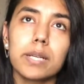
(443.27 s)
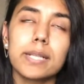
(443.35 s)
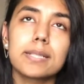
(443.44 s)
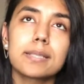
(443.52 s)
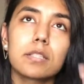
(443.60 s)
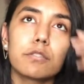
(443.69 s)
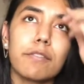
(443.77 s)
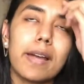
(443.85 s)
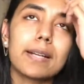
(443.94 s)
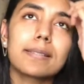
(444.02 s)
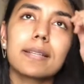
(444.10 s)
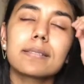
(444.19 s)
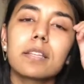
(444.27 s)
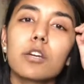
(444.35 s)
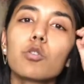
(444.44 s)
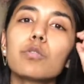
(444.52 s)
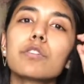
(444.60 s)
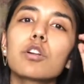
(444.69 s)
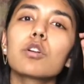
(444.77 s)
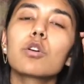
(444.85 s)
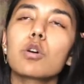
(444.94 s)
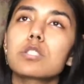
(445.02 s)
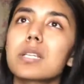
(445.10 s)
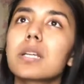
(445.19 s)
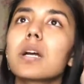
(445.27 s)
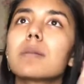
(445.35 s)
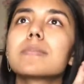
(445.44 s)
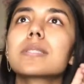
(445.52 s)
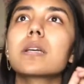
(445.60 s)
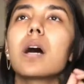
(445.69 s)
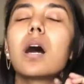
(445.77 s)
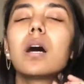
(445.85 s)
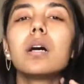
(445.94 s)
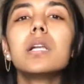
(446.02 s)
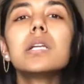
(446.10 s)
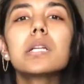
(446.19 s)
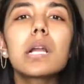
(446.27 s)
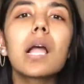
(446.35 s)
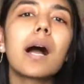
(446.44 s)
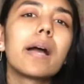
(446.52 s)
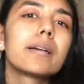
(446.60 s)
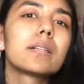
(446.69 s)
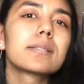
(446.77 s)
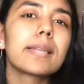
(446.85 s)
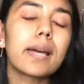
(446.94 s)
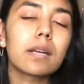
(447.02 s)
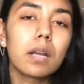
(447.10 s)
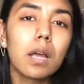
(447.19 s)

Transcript: is the fact that the overall costing comes a little higher than